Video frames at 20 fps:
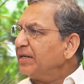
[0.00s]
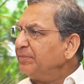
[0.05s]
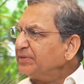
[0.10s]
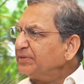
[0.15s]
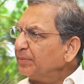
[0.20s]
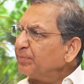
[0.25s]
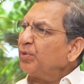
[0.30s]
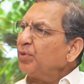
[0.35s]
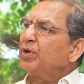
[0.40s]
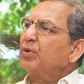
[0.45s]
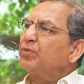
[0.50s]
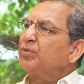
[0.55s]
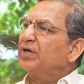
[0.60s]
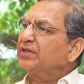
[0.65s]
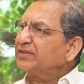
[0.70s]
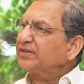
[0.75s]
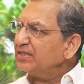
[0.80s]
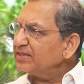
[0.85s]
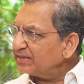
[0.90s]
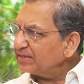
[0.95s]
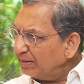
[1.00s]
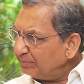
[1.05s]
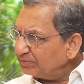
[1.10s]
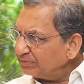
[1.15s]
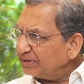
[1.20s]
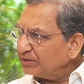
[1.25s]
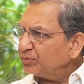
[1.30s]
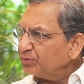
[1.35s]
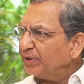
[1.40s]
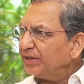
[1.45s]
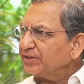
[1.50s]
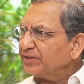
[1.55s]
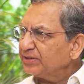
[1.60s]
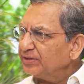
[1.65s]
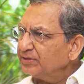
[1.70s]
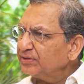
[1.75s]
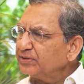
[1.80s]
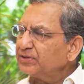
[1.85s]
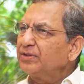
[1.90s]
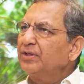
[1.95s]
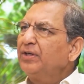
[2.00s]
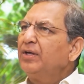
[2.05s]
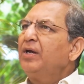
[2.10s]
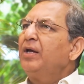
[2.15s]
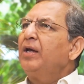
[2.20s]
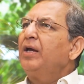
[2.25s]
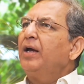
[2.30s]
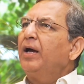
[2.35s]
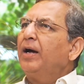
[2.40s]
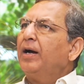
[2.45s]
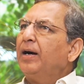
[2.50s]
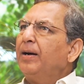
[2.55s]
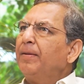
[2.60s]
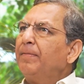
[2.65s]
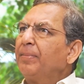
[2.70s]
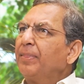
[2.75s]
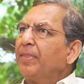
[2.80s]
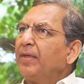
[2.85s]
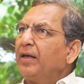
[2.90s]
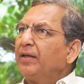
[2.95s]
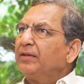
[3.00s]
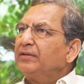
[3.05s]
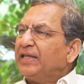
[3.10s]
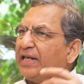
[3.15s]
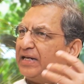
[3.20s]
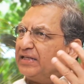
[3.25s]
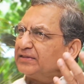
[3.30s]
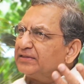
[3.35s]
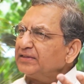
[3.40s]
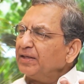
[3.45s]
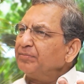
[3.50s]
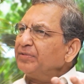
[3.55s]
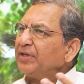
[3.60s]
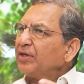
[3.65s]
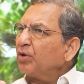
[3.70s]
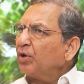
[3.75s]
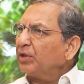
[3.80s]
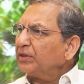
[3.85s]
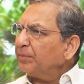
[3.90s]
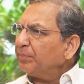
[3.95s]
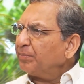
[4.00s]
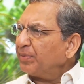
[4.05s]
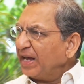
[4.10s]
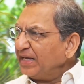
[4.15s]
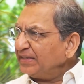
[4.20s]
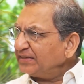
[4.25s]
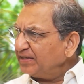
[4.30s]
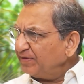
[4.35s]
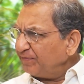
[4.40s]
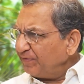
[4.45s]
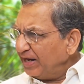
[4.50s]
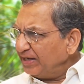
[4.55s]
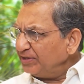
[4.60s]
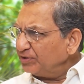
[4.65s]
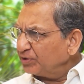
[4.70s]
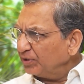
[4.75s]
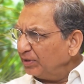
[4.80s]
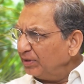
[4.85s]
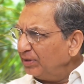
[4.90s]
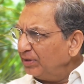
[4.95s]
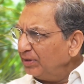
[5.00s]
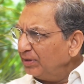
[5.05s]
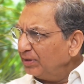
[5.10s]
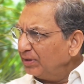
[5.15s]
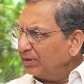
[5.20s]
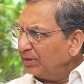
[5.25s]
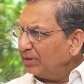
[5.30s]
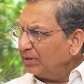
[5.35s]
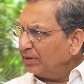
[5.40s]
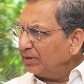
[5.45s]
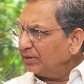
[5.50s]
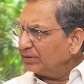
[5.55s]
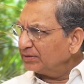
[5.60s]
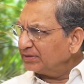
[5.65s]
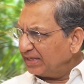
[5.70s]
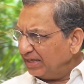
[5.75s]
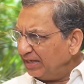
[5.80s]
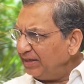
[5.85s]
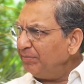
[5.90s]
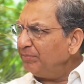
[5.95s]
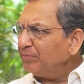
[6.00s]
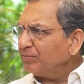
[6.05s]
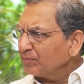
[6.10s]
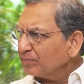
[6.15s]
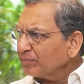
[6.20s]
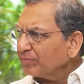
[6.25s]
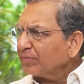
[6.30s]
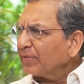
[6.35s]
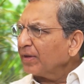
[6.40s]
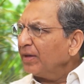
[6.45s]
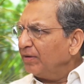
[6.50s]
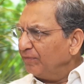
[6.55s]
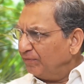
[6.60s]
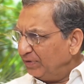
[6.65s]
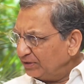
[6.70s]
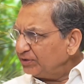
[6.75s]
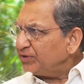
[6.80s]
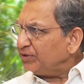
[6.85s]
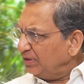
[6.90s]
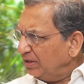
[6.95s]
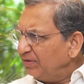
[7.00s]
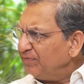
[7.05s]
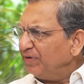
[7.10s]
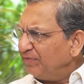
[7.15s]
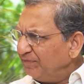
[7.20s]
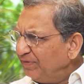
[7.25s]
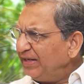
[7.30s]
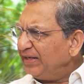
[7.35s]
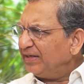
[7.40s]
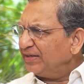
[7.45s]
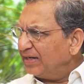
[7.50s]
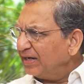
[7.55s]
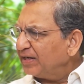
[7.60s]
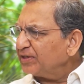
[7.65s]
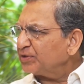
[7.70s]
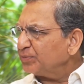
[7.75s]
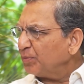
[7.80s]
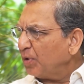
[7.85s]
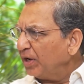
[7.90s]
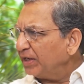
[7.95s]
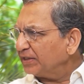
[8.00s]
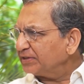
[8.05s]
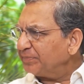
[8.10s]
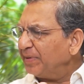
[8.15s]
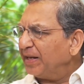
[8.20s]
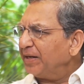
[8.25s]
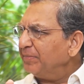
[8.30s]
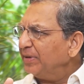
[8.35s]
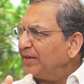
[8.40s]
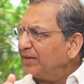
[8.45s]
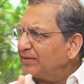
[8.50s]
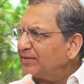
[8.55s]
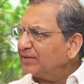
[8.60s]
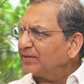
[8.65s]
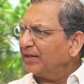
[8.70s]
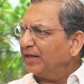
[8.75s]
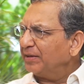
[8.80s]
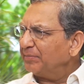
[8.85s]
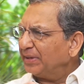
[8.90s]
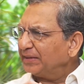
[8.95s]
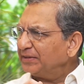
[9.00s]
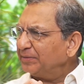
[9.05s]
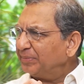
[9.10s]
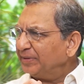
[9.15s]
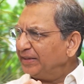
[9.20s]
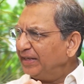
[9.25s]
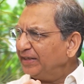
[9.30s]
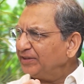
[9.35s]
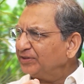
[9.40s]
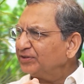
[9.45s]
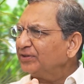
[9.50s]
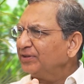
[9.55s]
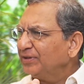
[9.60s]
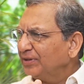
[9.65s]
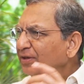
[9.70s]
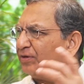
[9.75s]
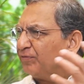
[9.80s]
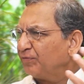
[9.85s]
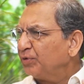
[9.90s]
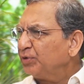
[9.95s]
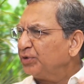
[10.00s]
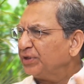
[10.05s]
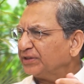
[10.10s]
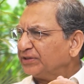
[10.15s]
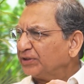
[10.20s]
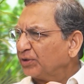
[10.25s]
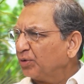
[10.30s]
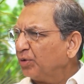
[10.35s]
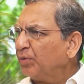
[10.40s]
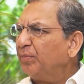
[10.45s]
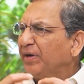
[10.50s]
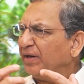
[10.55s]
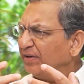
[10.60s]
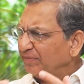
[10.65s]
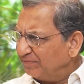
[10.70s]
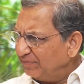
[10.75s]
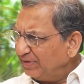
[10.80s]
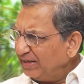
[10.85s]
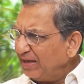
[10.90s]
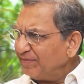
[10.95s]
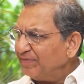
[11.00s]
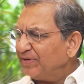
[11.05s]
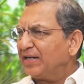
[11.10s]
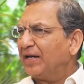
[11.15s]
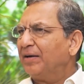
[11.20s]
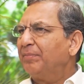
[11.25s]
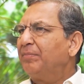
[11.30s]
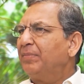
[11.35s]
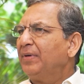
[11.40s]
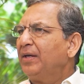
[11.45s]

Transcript: support works in some situations. There is something called the price differential scheme, which even we did a small experiment in Madhya Pradesh a few years ago, but gave it up.